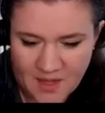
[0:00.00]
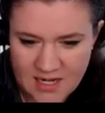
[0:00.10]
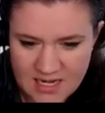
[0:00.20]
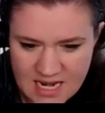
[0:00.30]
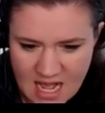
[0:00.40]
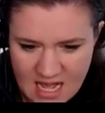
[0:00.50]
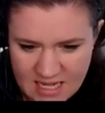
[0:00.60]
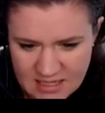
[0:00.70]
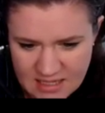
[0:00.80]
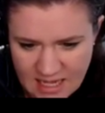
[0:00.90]

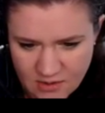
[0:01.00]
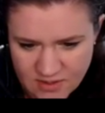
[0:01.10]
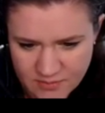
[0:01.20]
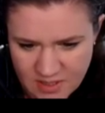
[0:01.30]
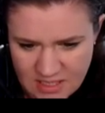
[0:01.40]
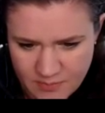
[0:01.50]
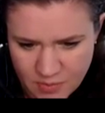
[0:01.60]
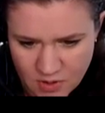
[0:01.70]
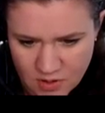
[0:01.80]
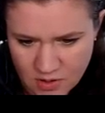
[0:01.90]
9,000
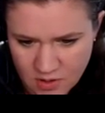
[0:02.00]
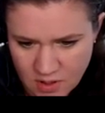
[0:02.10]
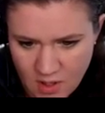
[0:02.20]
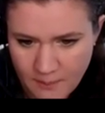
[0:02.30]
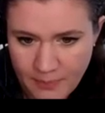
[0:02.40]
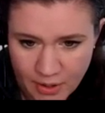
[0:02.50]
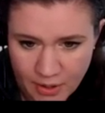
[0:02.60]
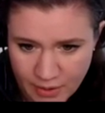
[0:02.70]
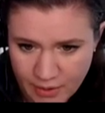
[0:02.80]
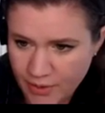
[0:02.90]
people
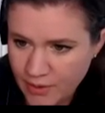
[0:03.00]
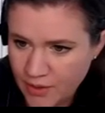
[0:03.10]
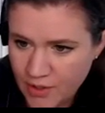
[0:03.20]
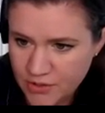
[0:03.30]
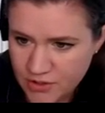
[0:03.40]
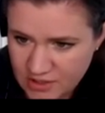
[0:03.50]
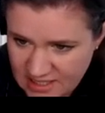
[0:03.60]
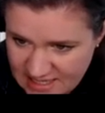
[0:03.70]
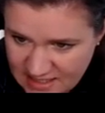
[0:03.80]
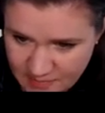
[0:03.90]
per
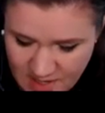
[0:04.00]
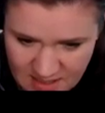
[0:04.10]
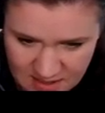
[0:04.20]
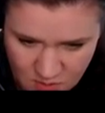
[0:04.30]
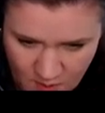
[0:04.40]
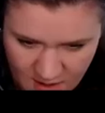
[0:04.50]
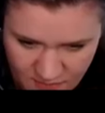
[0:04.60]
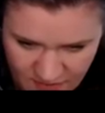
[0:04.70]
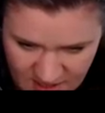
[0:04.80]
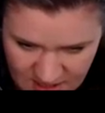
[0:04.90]
this many square
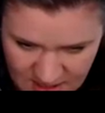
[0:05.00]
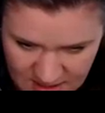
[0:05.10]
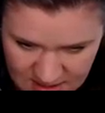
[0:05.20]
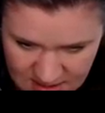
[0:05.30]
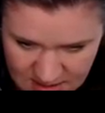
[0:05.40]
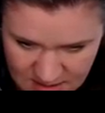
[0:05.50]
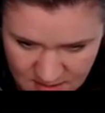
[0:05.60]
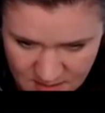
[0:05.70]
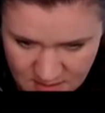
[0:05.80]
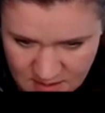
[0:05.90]
feet.
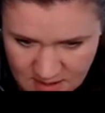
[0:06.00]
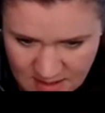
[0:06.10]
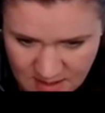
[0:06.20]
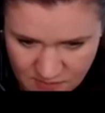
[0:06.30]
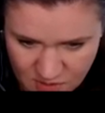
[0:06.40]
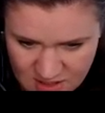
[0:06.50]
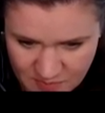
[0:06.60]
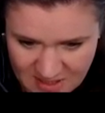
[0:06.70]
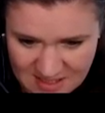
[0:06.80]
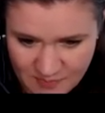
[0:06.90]
I heard this
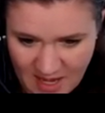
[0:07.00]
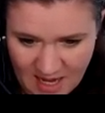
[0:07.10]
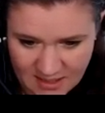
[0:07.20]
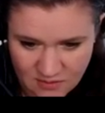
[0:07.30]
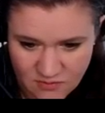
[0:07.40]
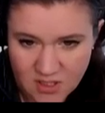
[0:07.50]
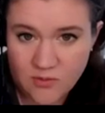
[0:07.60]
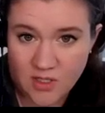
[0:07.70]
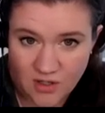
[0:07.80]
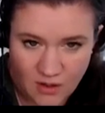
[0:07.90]
place is packed. I really
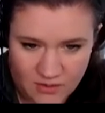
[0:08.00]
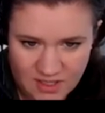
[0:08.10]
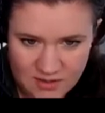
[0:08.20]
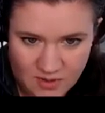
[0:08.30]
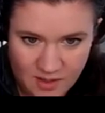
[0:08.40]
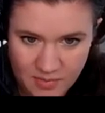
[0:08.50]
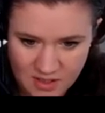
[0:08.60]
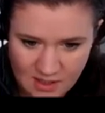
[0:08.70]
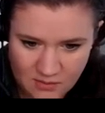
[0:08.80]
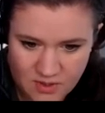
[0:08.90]
want to go, and that's why I
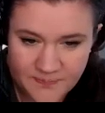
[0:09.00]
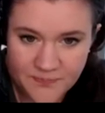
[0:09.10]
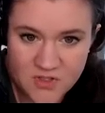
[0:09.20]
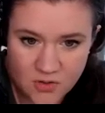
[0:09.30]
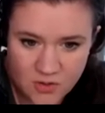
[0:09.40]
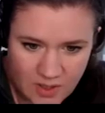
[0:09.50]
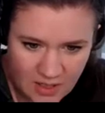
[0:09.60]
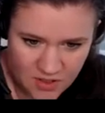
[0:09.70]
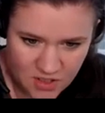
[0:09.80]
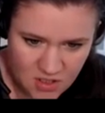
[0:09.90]
picked that one. So what I
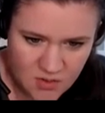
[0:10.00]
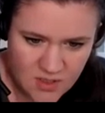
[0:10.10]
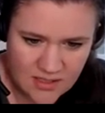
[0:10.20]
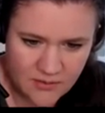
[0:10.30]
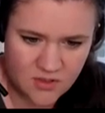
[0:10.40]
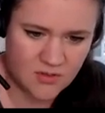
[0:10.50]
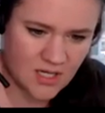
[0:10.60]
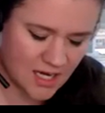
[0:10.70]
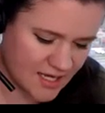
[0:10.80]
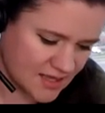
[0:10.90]
would do is I would do
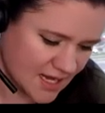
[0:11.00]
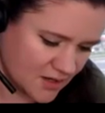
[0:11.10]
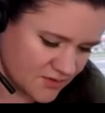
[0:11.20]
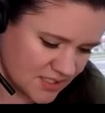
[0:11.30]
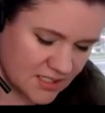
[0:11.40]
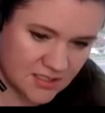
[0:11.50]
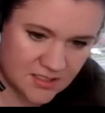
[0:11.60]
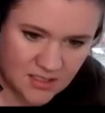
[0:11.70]
9,000